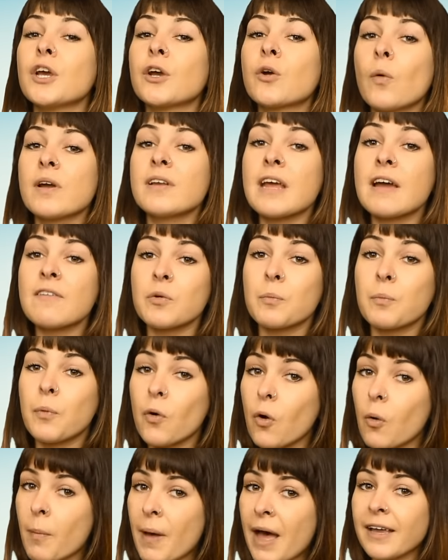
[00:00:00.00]
you're going to have to
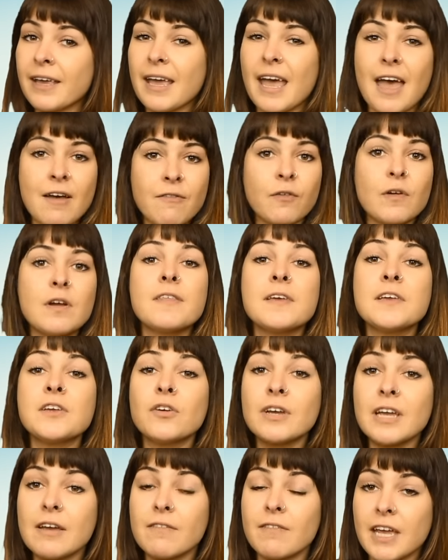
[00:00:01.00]
pull back everything
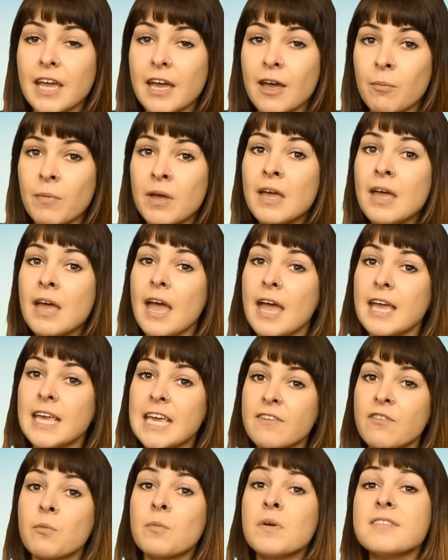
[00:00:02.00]
you're giving him and
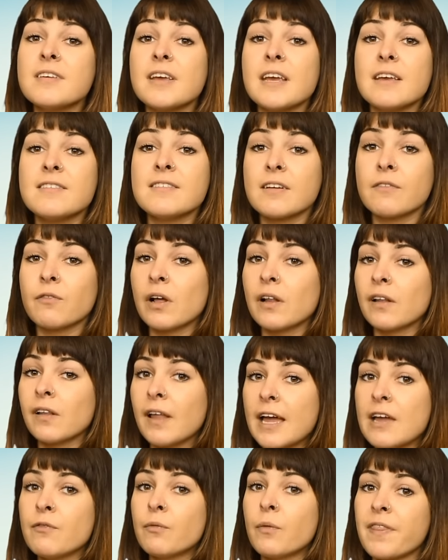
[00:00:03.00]
give him a taste of what
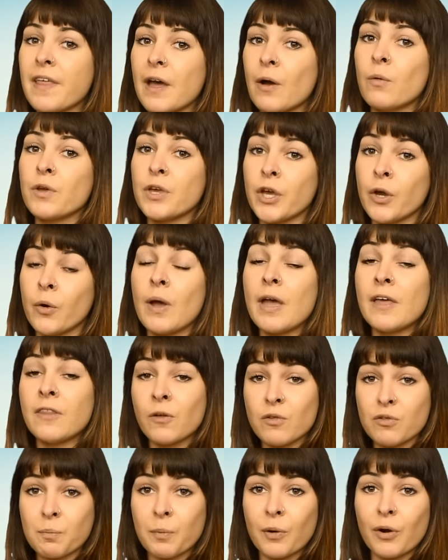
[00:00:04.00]
life without you
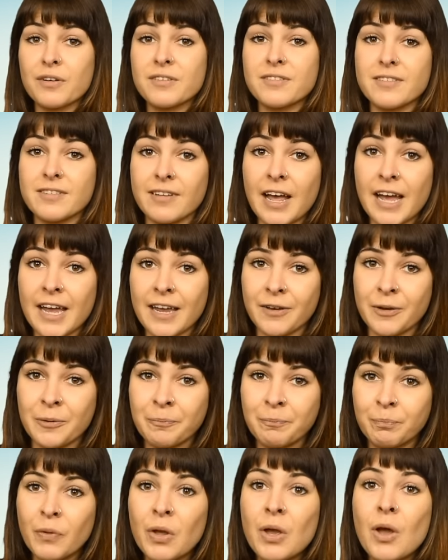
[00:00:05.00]
and those perks is like.
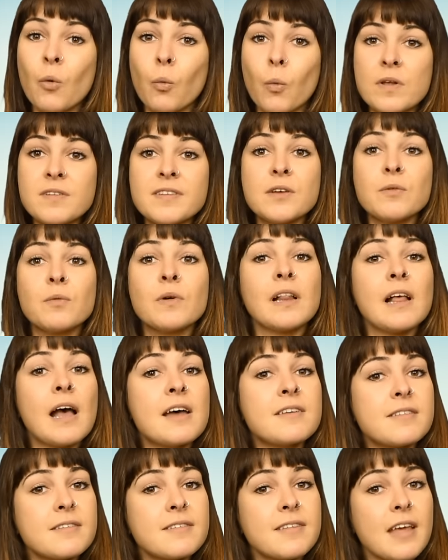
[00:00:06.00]
Once he
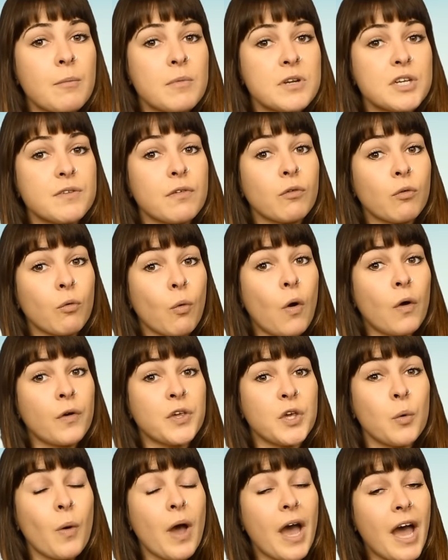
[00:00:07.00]
realizes how much of a role
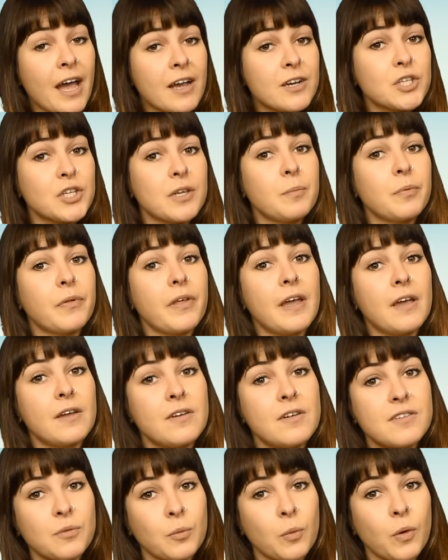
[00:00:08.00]
you actually play
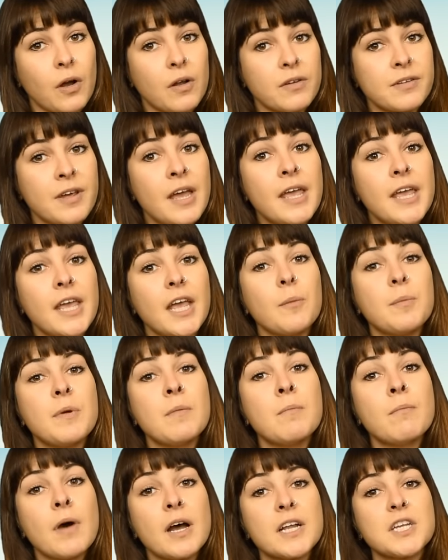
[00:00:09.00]
in his world, he'll
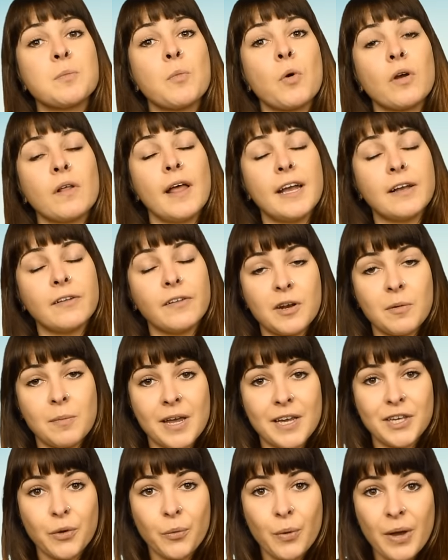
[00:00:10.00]
be much more likely to
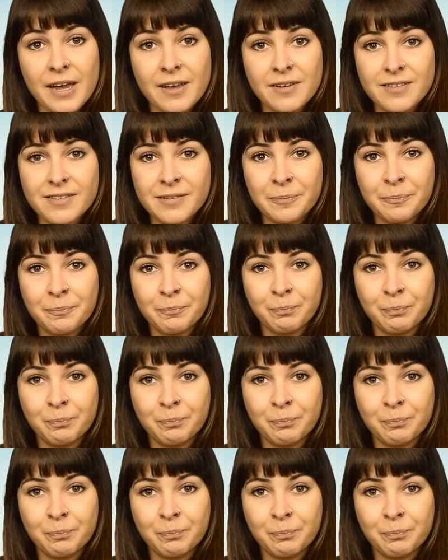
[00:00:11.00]
make you his.